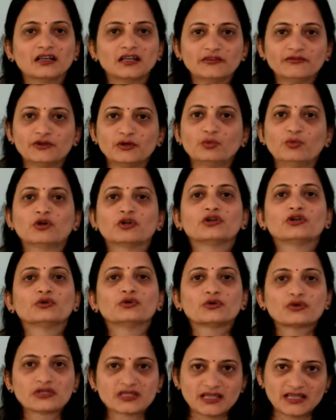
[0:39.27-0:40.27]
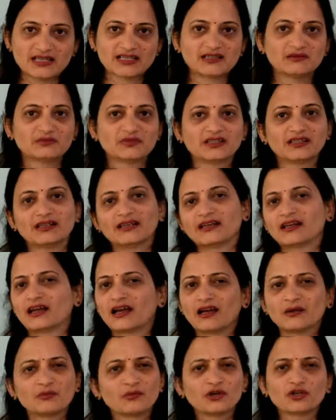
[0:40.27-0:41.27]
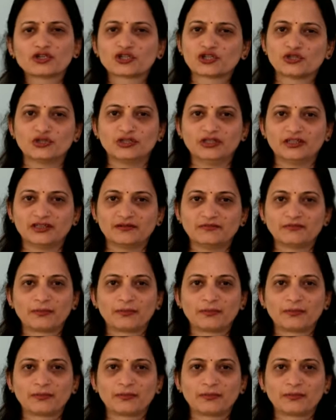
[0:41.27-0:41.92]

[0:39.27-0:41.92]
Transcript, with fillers: if you want to say something like I am not sure.